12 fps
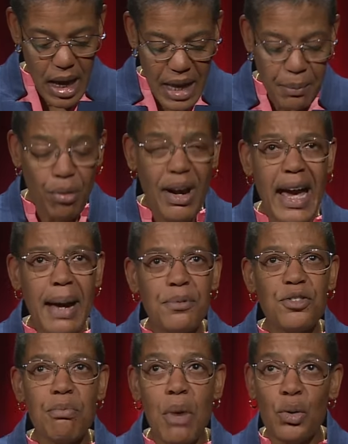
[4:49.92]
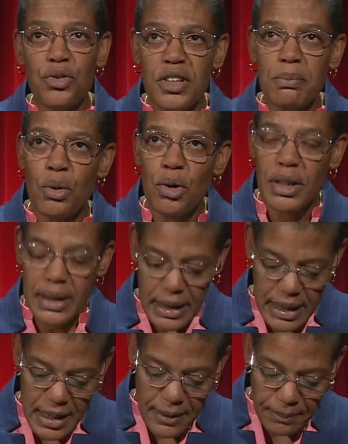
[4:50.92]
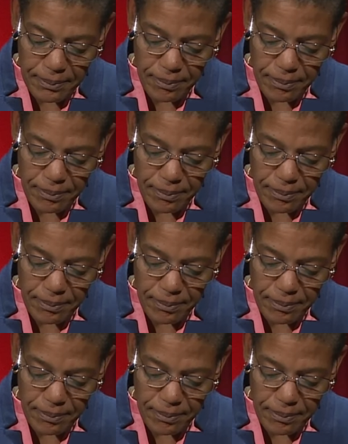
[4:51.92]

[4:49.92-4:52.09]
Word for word: And perhaps most importantly,